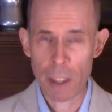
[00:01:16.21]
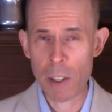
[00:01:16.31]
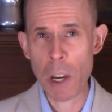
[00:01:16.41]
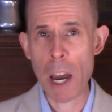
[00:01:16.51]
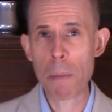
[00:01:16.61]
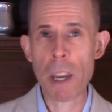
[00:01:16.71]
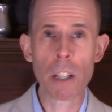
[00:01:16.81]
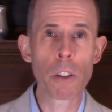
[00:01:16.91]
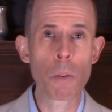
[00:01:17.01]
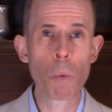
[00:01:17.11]
at the time,
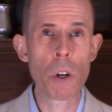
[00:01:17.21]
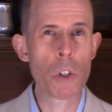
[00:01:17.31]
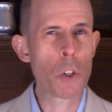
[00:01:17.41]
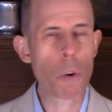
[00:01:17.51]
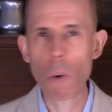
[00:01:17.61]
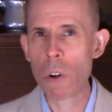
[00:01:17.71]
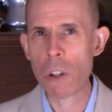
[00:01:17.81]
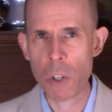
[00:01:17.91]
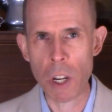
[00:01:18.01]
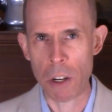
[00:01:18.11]
England was
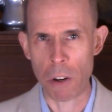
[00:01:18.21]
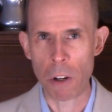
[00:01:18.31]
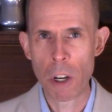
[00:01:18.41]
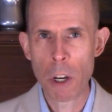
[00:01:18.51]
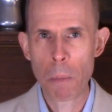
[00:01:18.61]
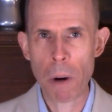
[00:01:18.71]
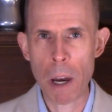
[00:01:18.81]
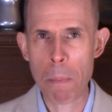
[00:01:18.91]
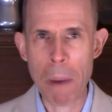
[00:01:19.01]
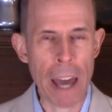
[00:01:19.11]
torn asunder
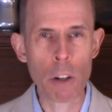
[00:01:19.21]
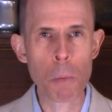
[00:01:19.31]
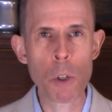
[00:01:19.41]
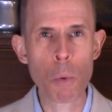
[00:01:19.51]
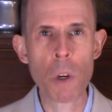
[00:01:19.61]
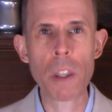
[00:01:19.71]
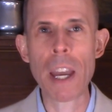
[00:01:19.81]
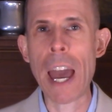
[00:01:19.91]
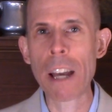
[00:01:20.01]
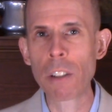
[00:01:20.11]
by battles between
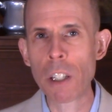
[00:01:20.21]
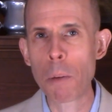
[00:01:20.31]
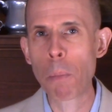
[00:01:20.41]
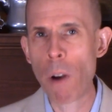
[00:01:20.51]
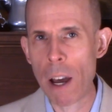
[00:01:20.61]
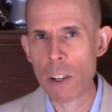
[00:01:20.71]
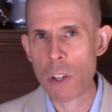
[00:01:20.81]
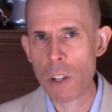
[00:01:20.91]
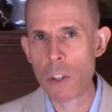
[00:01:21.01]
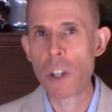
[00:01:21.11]
the Anglican
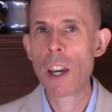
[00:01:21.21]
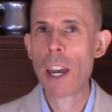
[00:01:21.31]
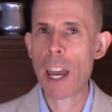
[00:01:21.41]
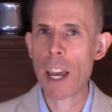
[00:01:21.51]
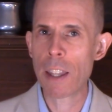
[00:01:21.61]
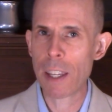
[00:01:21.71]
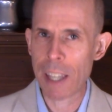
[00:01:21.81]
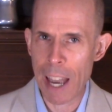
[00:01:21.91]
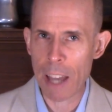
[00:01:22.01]
Protestants and the